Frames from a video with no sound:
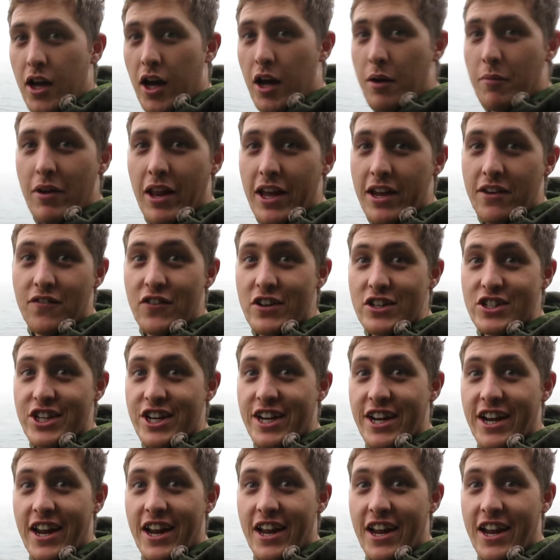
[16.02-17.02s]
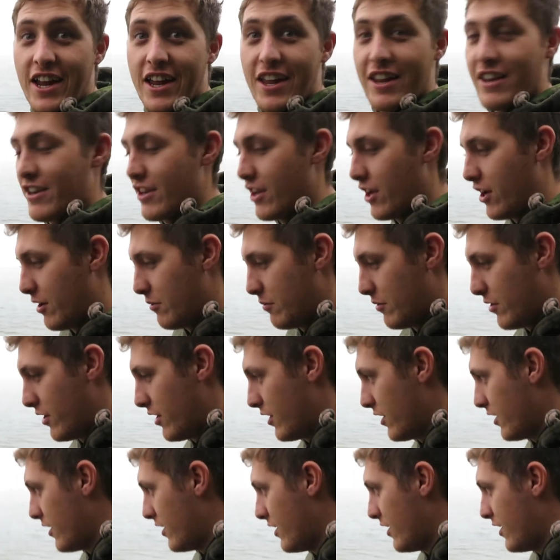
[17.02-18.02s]
I'm lake fishing. No, I'm
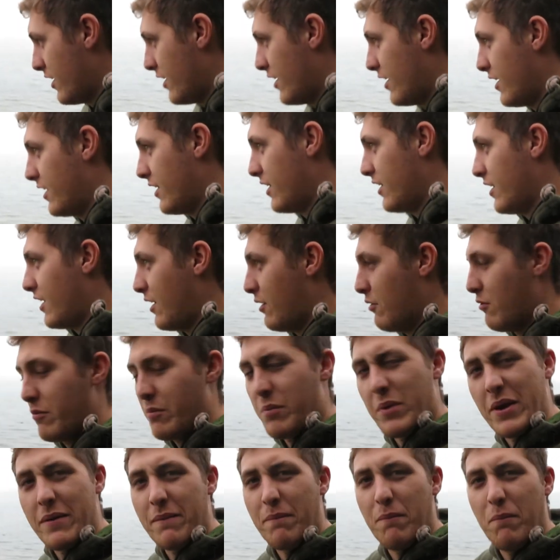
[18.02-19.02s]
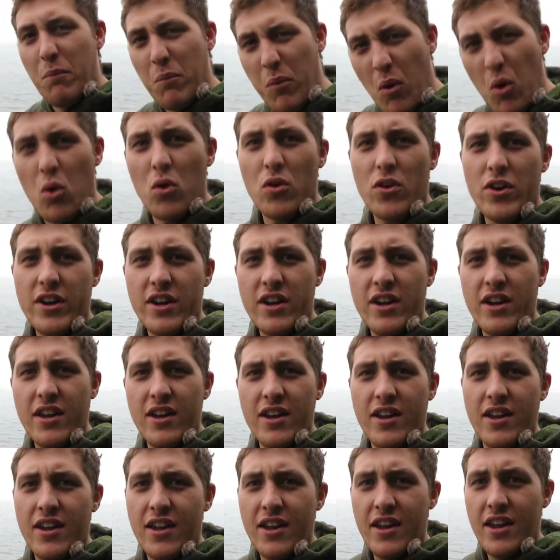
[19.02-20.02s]
not. That would be boring.
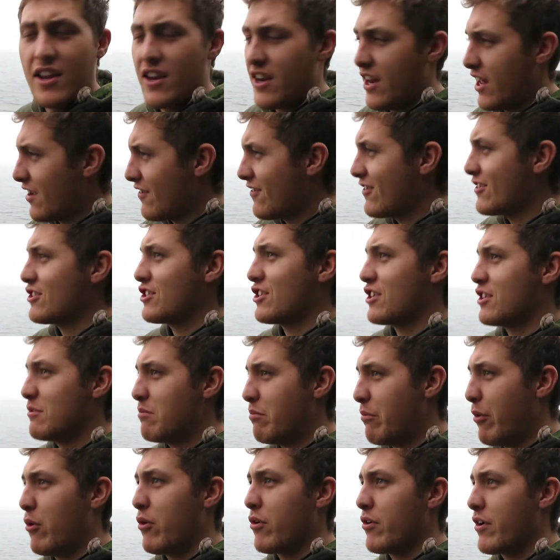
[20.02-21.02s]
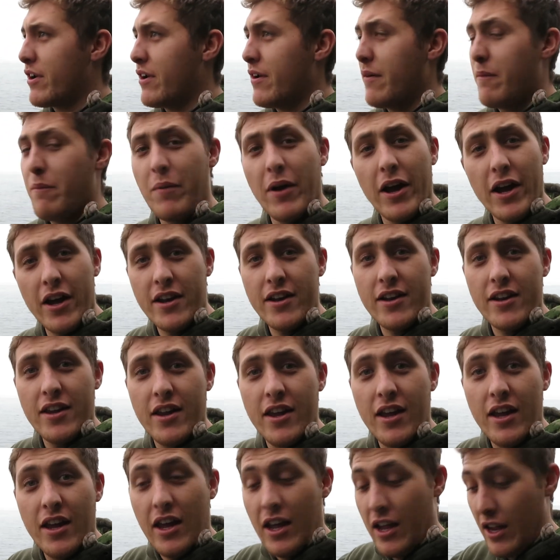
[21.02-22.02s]
Lake fishing is boring, but
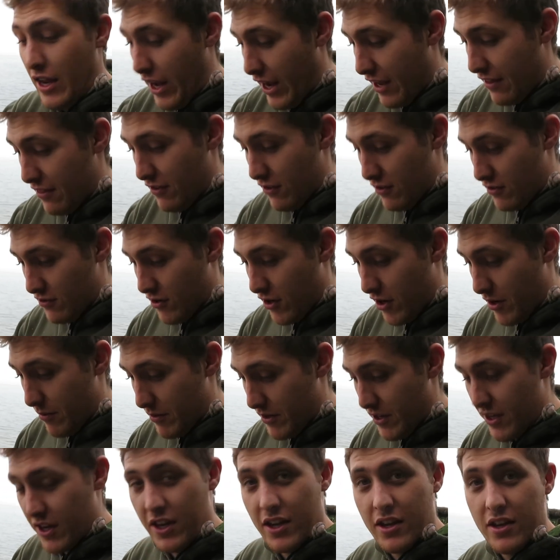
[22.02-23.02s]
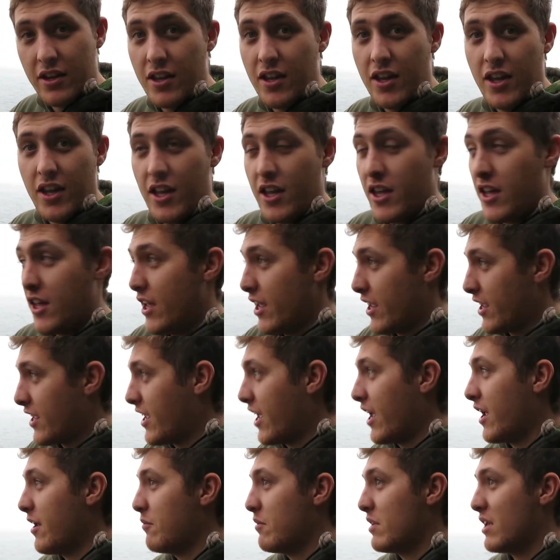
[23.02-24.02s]
at this time of year, it
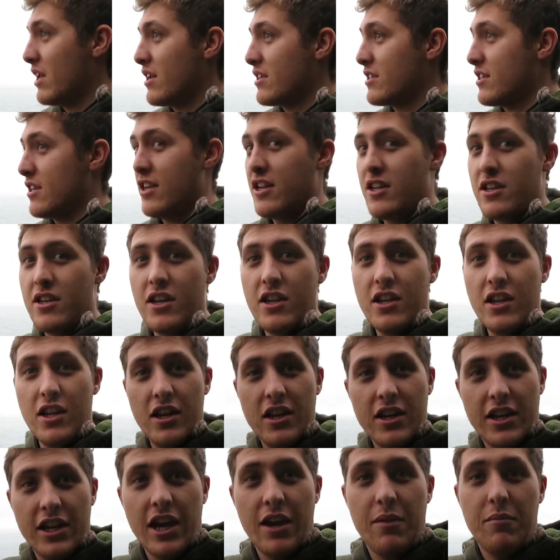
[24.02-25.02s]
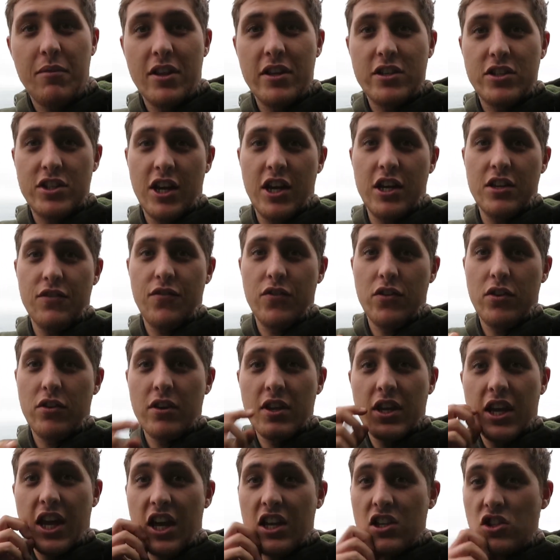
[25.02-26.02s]
can be excellent. It can be the chance for you
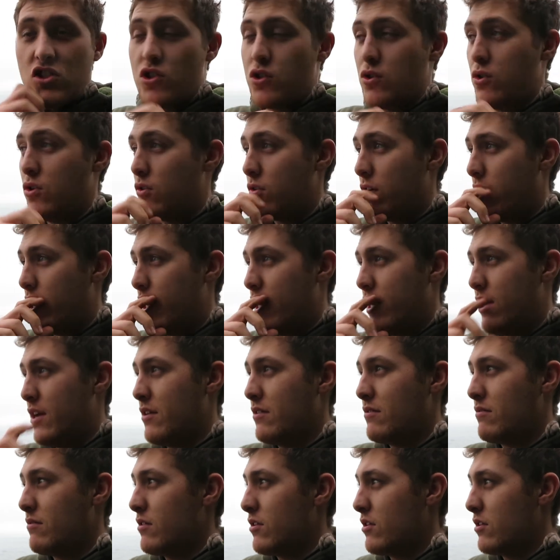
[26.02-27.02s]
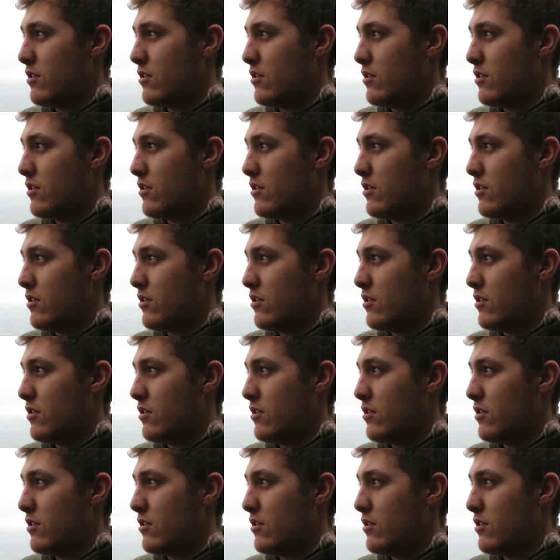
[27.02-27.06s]
to catch your, uh,